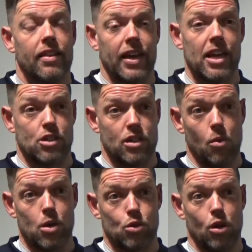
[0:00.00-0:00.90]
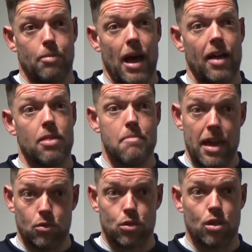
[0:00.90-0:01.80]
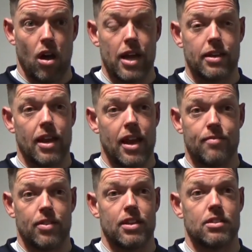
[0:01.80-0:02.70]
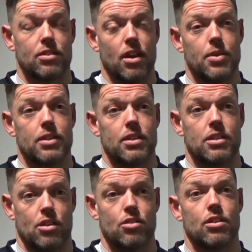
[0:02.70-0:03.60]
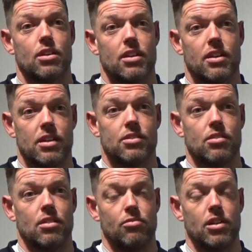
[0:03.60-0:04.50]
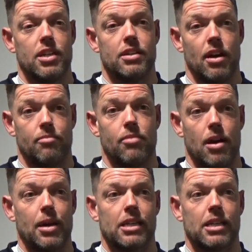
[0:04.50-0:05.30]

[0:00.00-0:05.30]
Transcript: They get to know what it's all about, the mental side and everything. So it's it's good. It's good. I'm really I'm I'm